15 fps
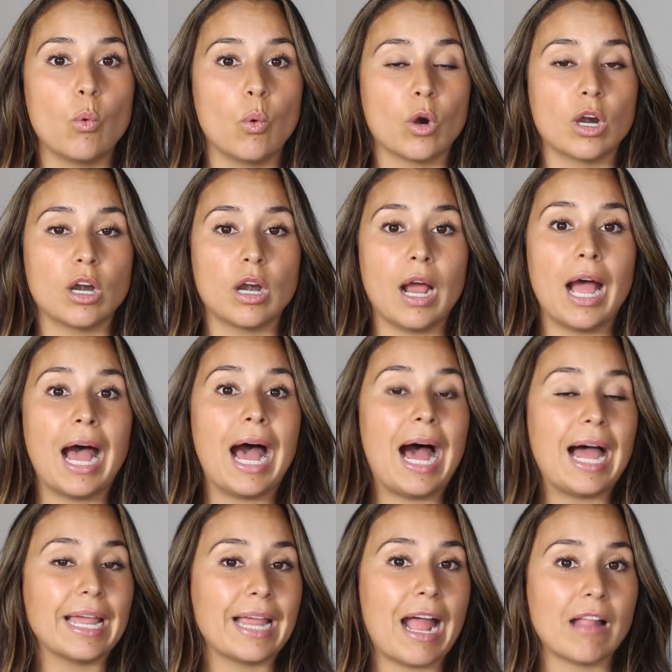or a
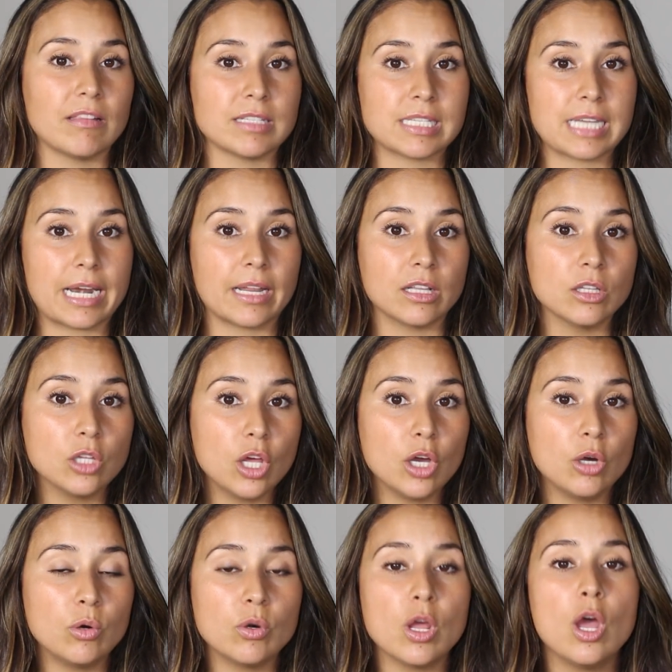high allostatic
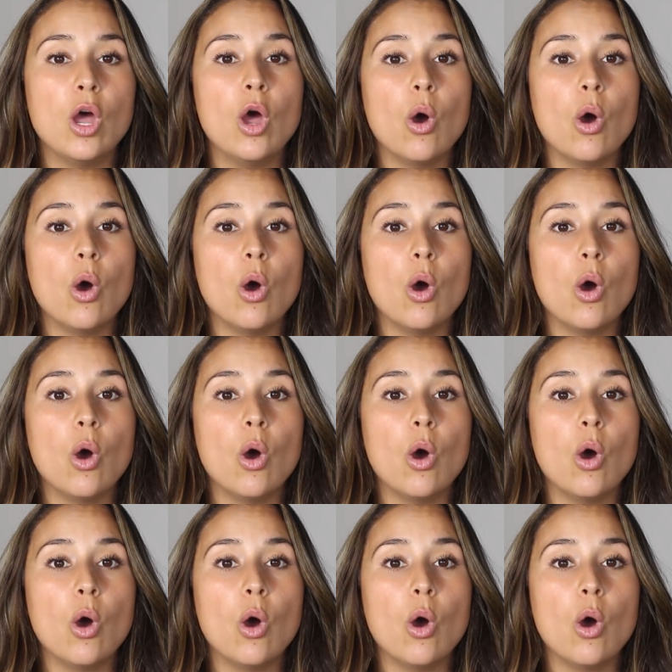load,